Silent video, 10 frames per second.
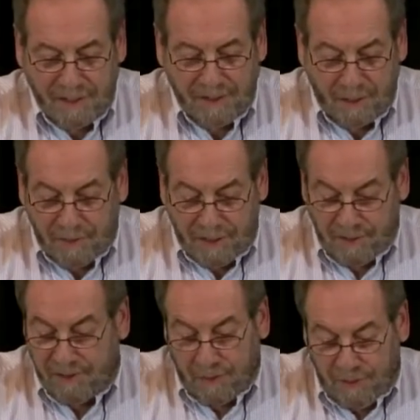Some
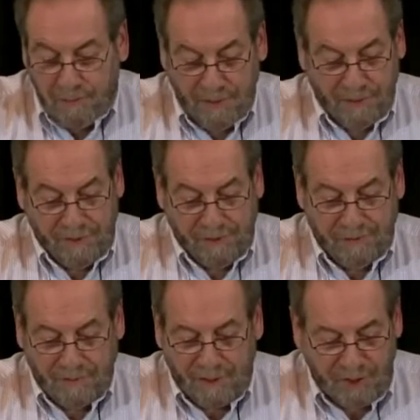of the bills,
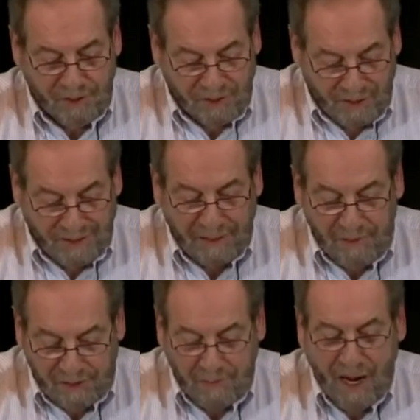I'll just give
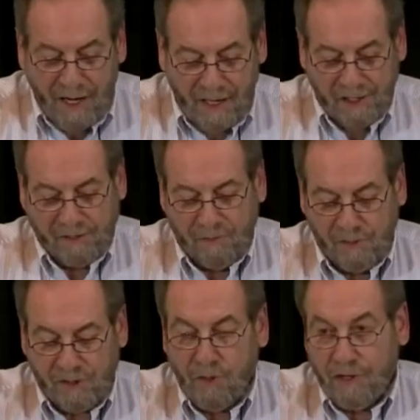you some highlights of
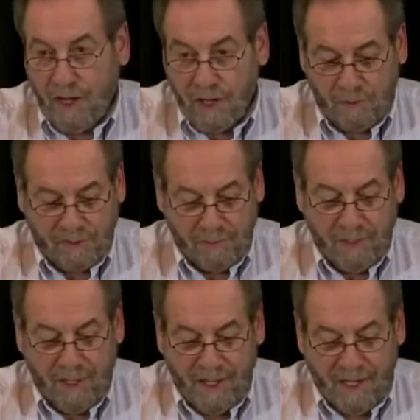what's going on with them
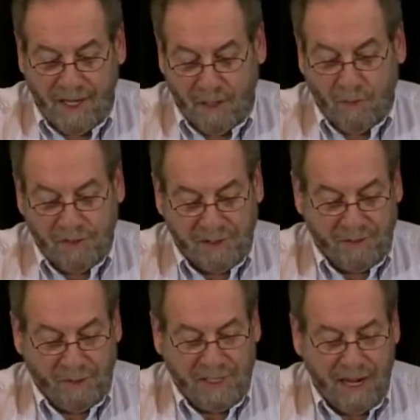and
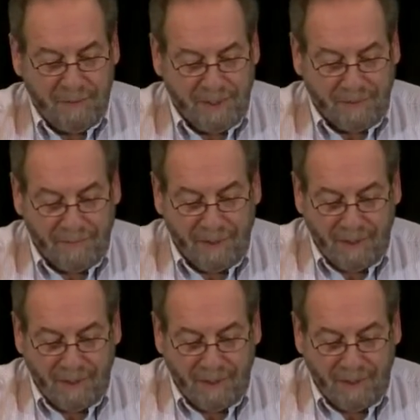what's happening.